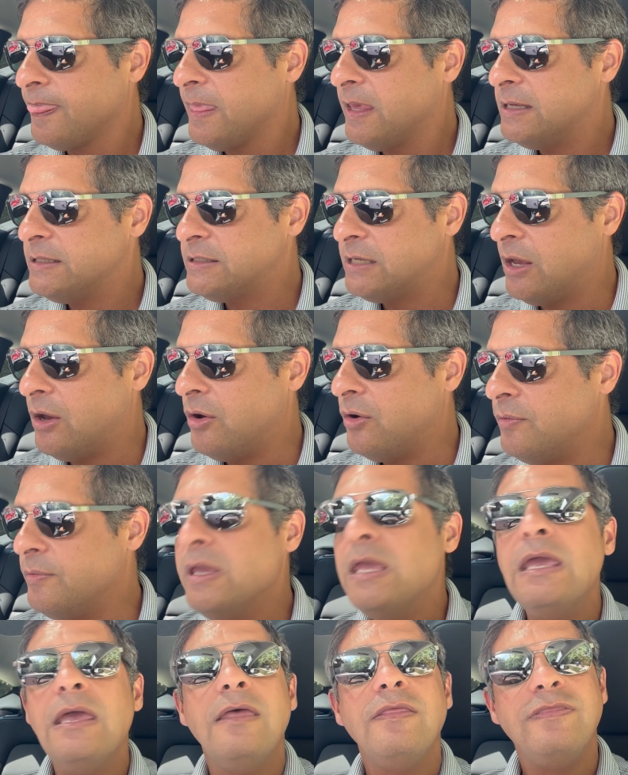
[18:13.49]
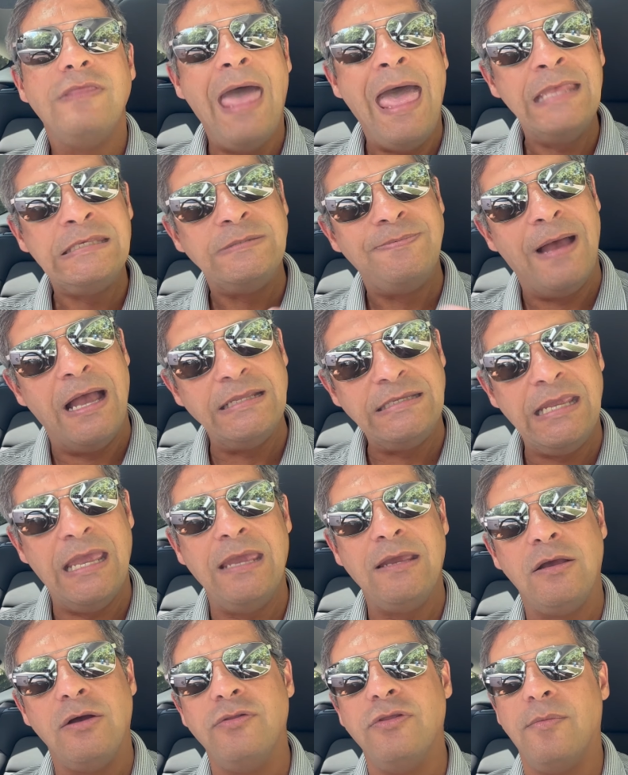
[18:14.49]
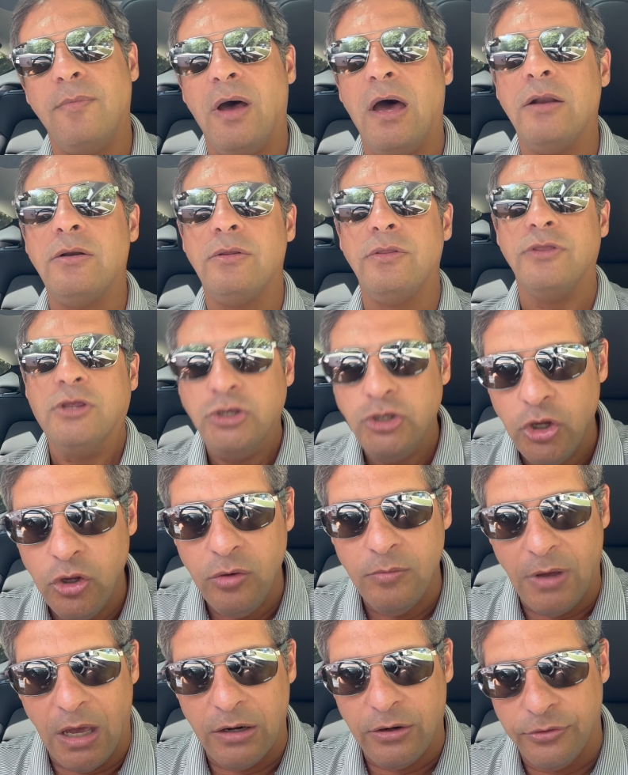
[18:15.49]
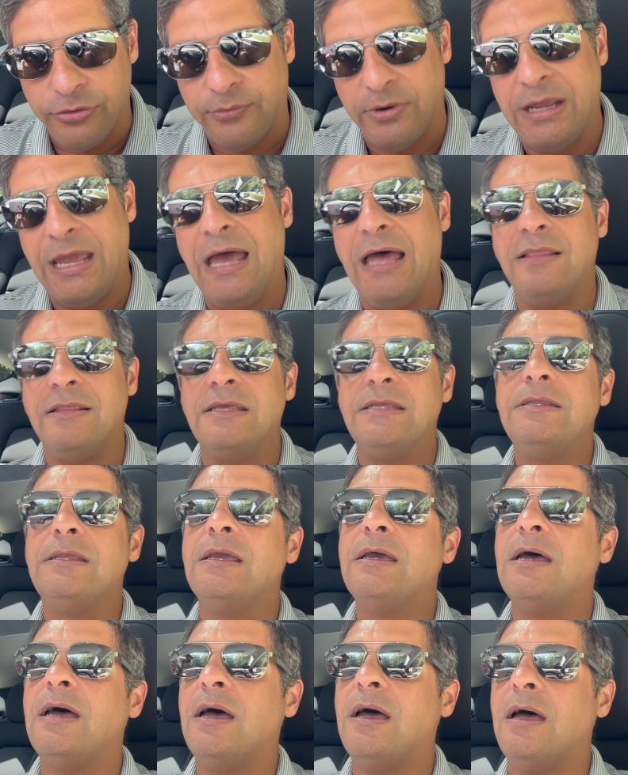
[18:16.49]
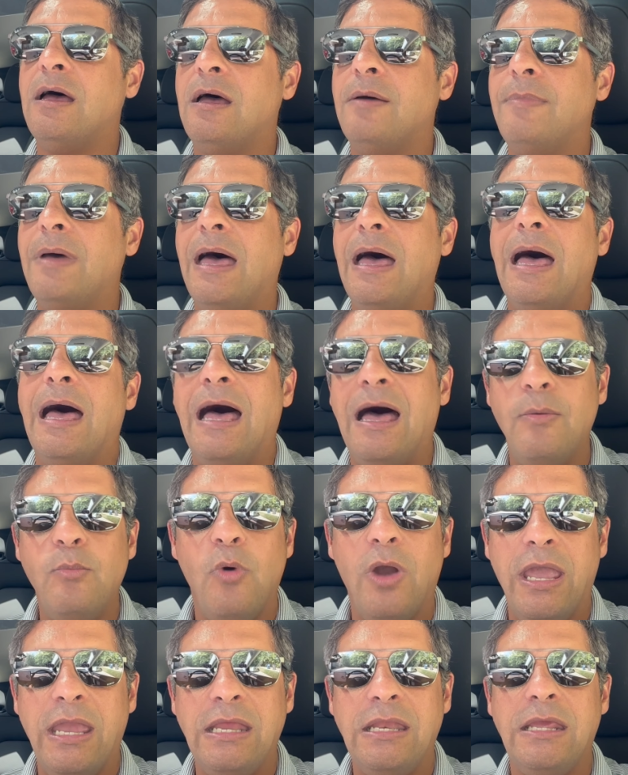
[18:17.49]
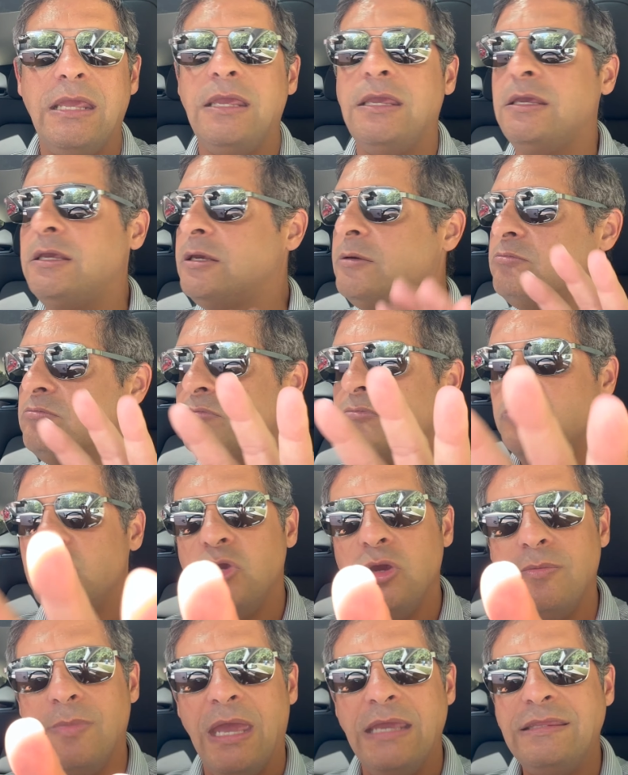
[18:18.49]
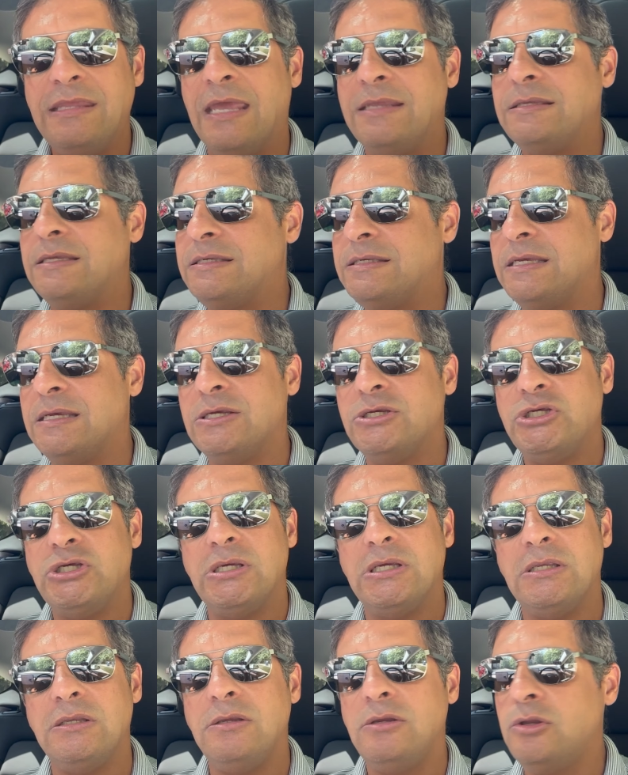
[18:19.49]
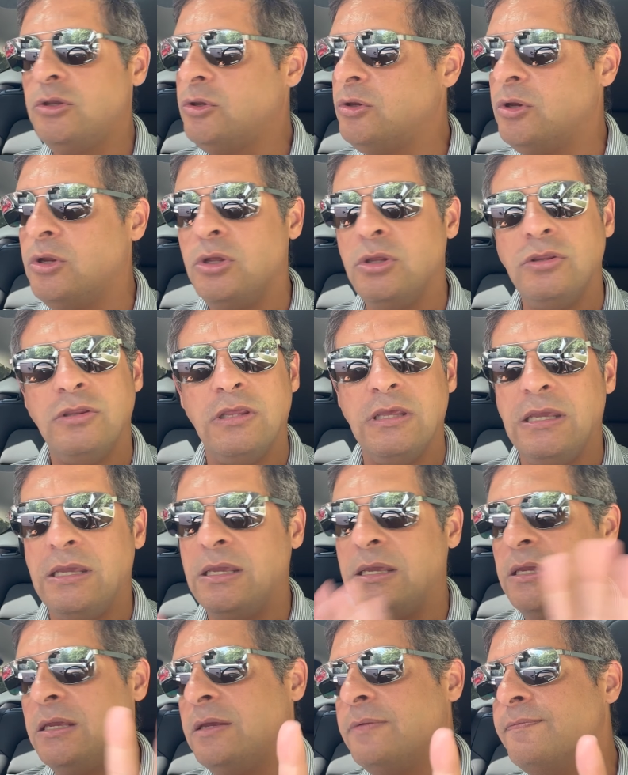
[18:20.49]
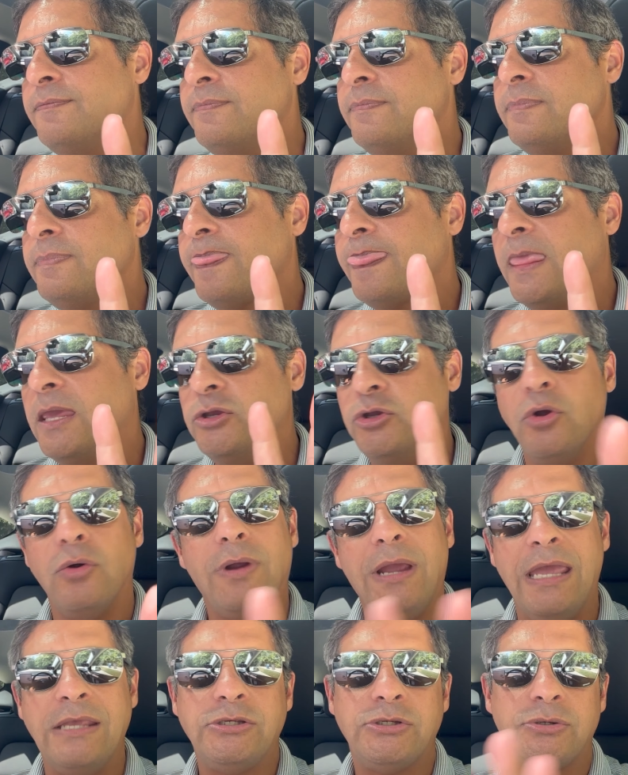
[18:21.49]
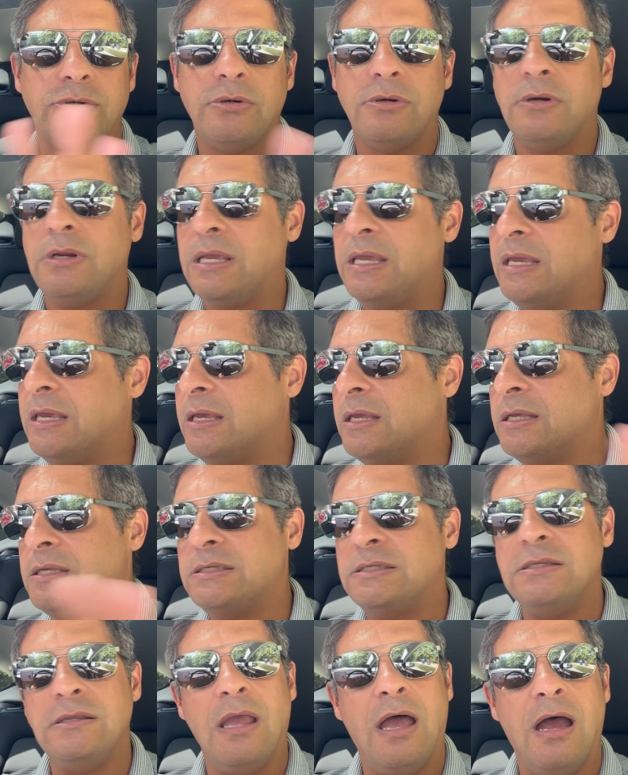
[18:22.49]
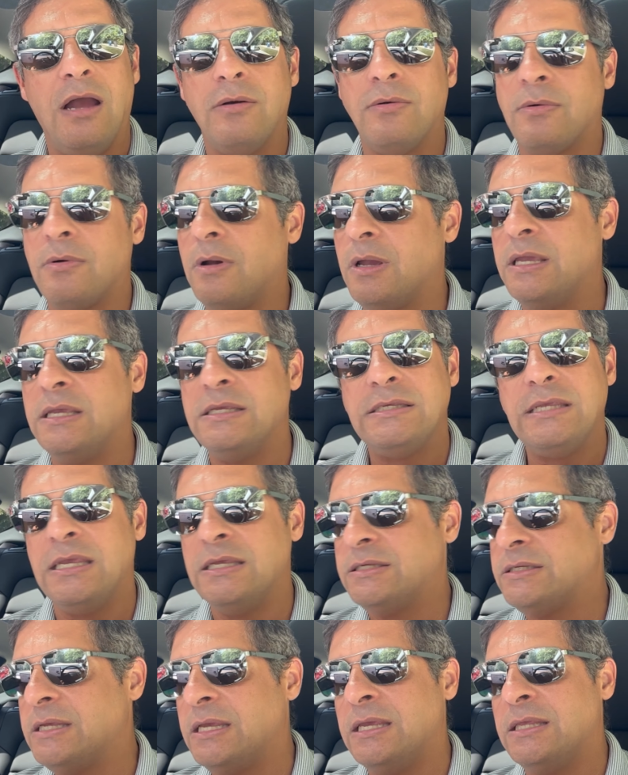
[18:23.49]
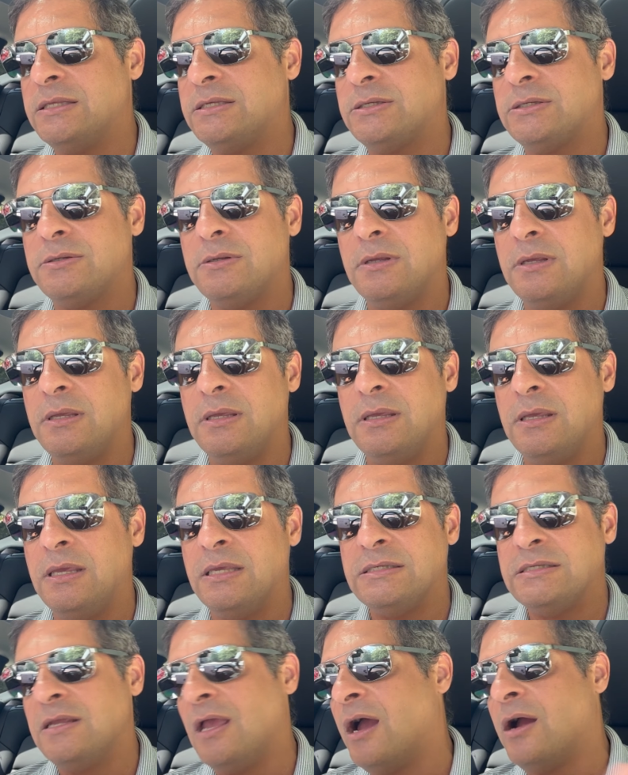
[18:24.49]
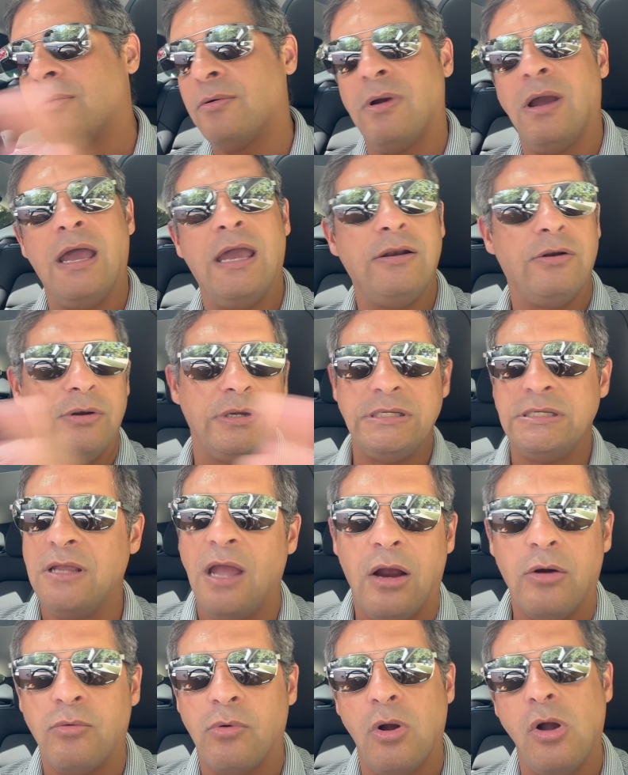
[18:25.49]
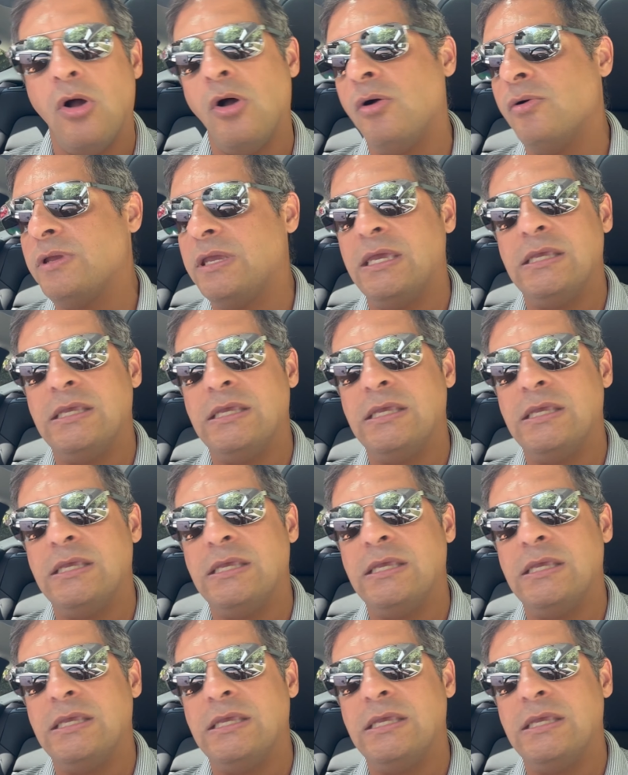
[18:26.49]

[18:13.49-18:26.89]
So that's my take on the new Model 3 Highland. I'm waiting. You make that decision. Your answer is not it's not right or it's not wrong.